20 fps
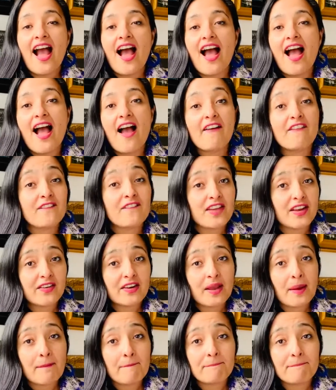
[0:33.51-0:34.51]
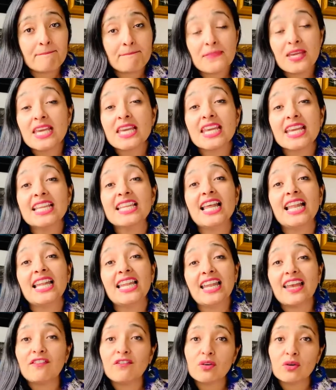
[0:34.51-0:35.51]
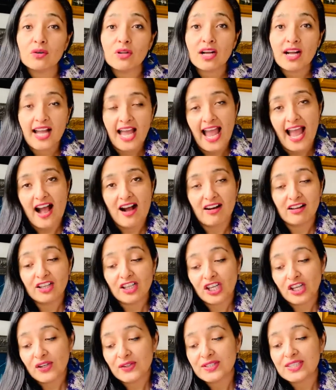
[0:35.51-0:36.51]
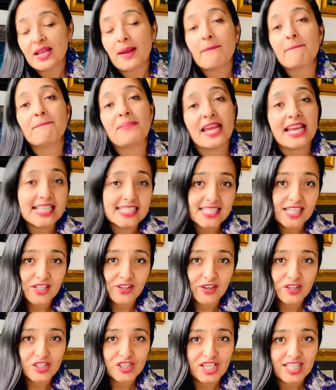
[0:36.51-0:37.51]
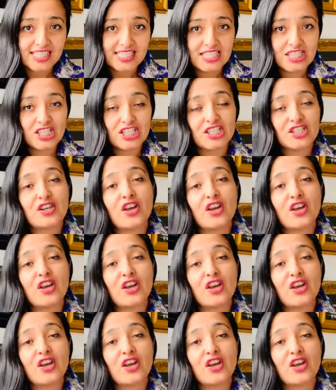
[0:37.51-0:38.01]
a very beginner level cowl using basic crochet stitches.